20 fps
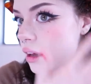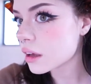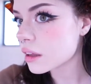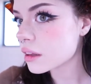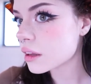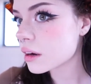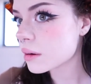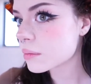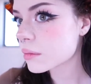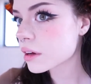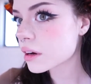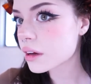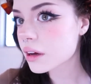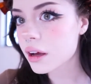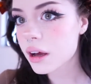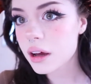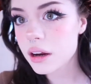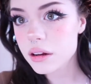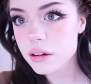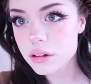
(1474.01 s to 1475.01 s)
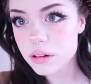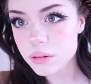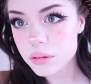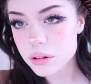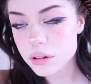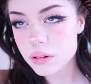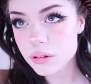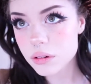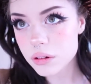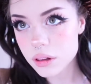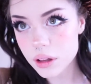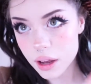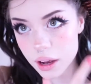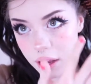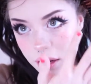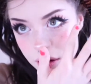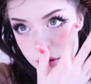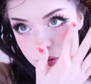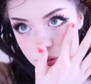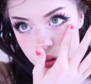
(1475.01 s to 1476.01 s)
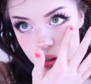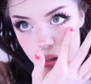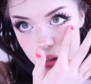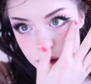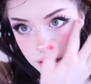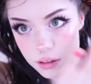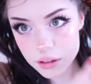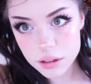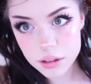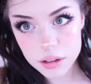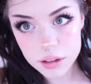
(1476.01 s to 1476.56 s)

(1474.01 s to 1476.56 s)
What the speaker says: and then I'm gonna kind of do a little line of it